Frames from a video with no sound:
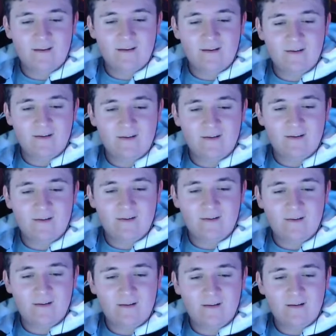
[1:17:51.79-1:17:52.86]
Oh,
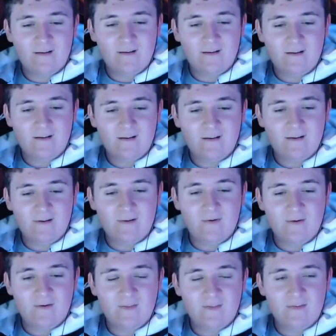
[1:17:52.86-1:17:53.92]

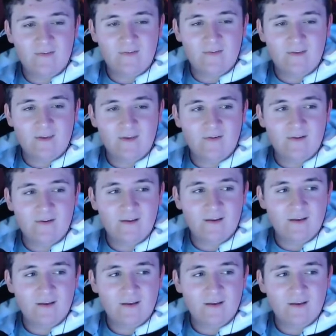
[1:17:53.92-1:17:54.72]
wait, this is cute.